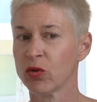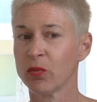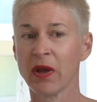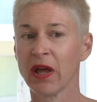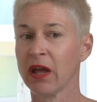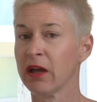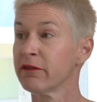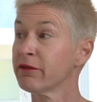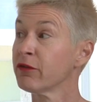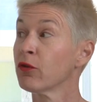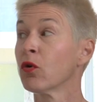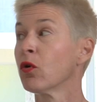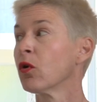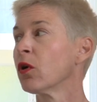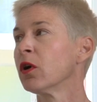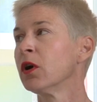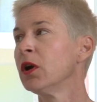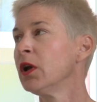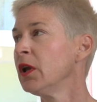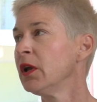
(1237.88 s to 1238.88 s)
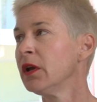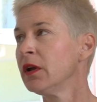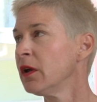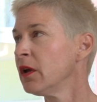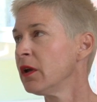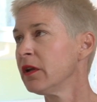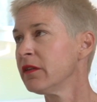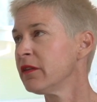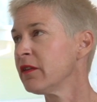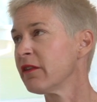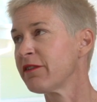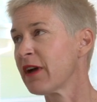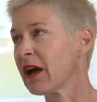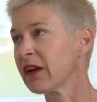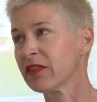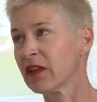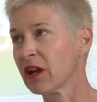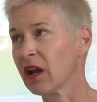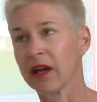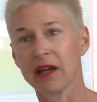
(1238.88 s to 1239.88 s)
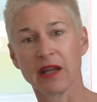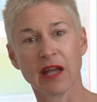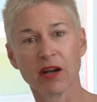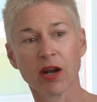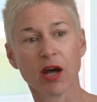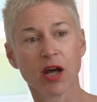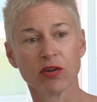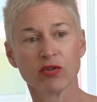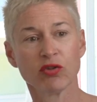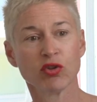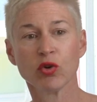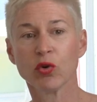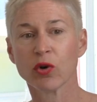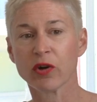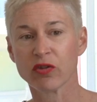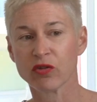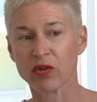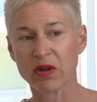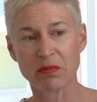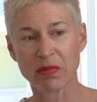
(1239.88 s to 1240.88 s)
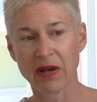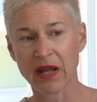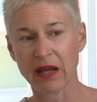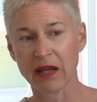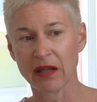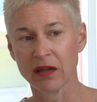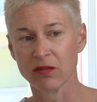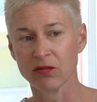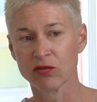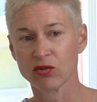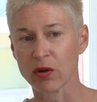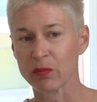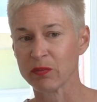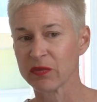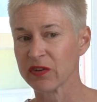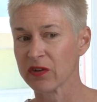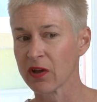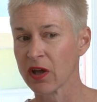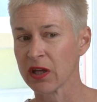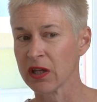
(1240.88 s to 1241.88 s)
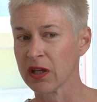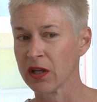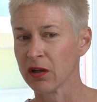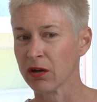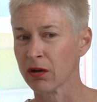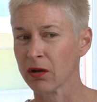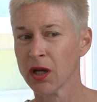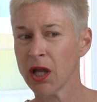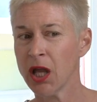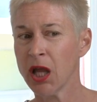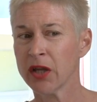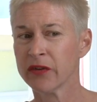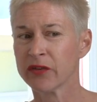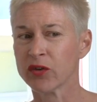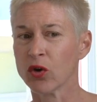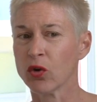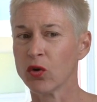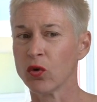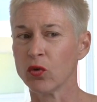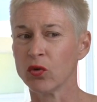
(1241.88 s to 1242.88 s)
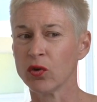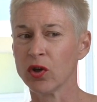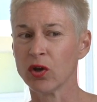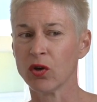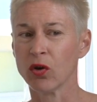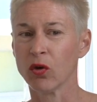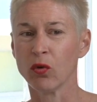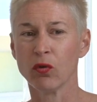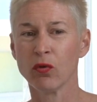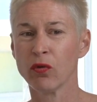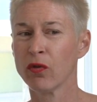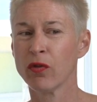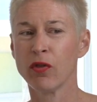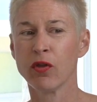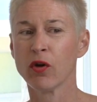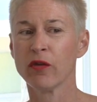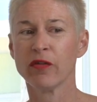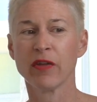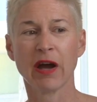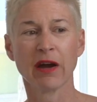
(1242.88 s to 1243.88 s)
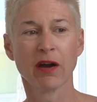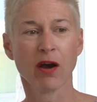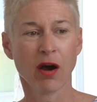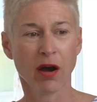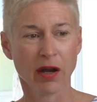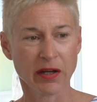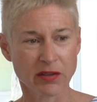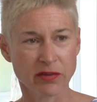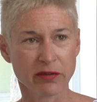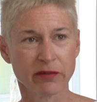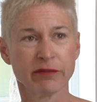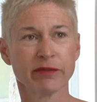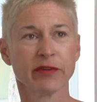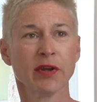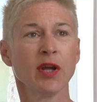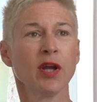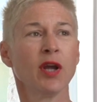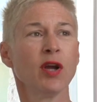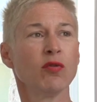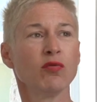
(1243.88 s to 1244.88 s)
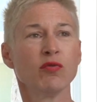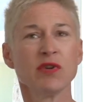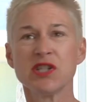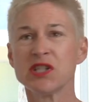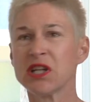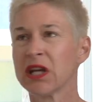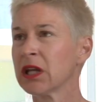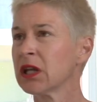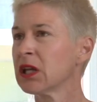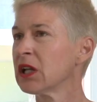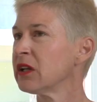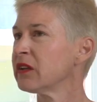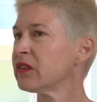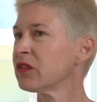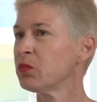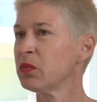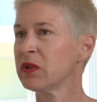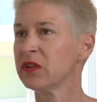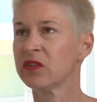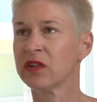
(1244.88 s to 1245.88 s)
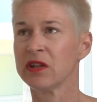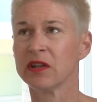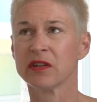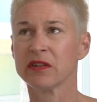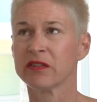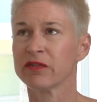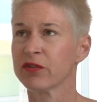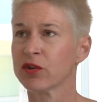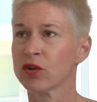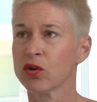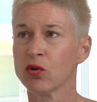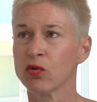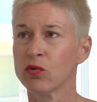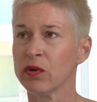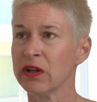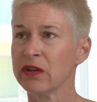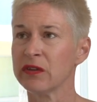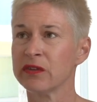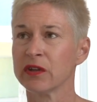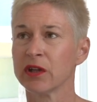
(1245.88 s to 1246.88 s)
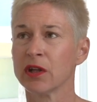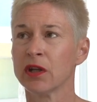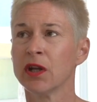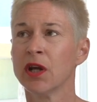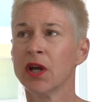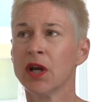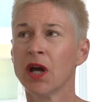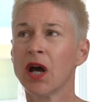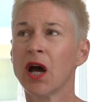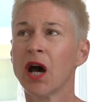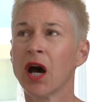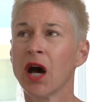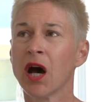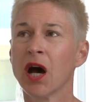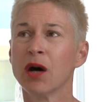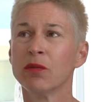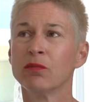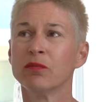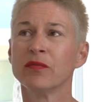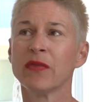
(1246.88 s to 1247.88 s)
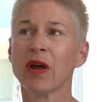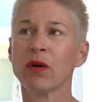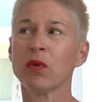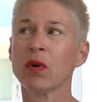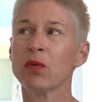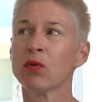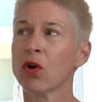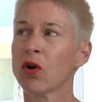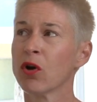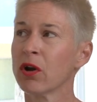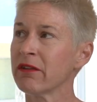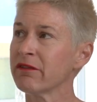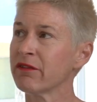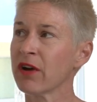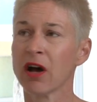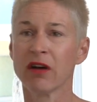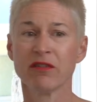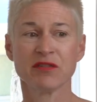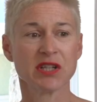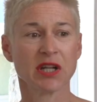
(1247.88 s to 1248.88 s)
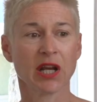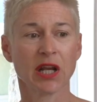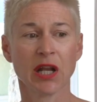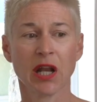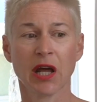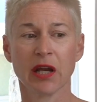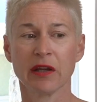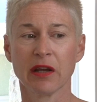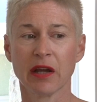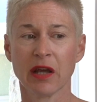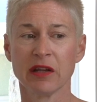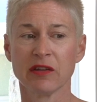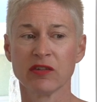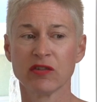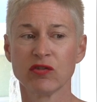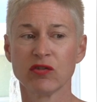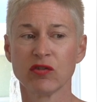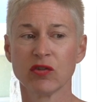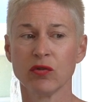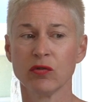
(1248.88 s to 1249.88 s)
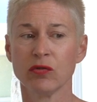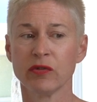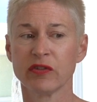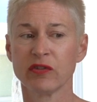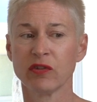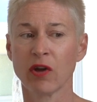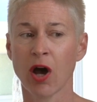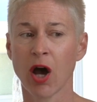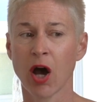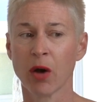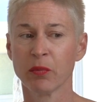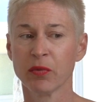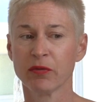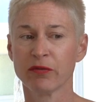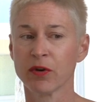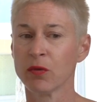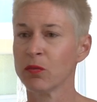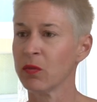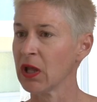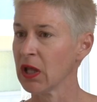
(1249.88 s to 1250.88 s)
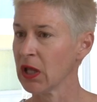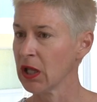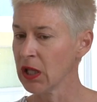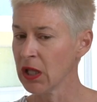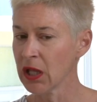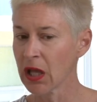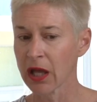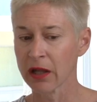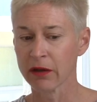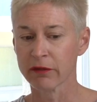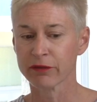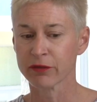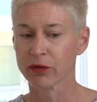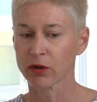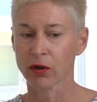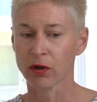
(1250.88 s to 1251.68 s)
to pay for the fact that I get on 2 or 3 plane trips a year. So, you know, that kind of ridiculous busyness for no reason that we were all involved in, I'd like it to stop for me and